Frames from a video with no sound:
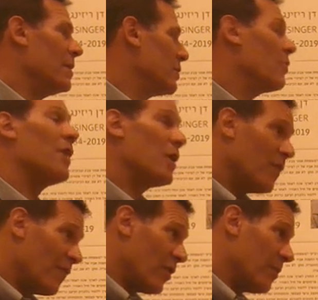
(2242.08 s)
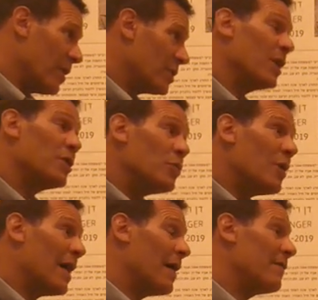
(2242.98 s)
So thank you very much. I do
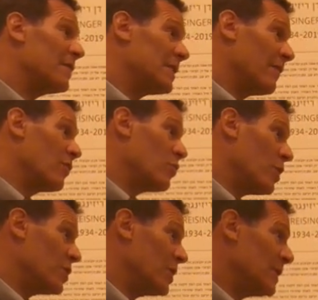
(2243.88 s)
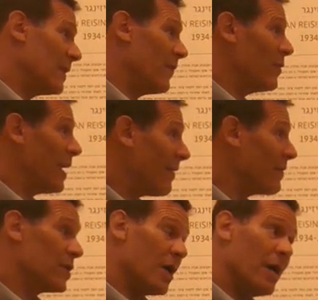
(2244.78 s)
have several questions if we have
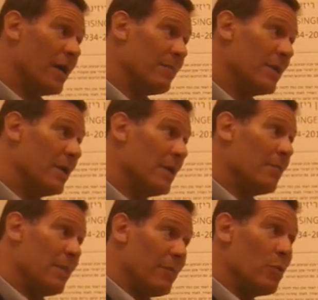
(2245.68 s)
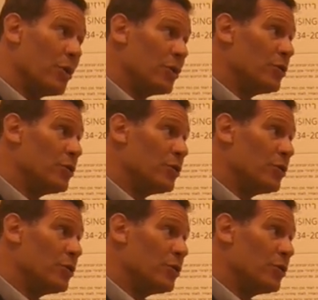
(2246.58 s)
the time, maybe one